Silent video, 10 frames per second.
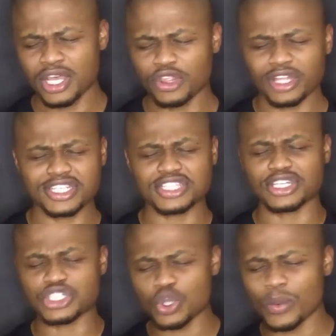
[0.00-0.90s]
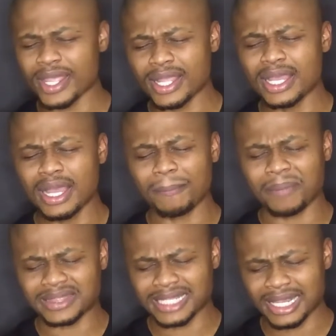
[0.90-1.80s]
Not just the doing,
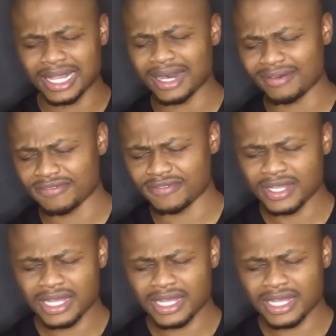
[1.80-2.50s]
but the love,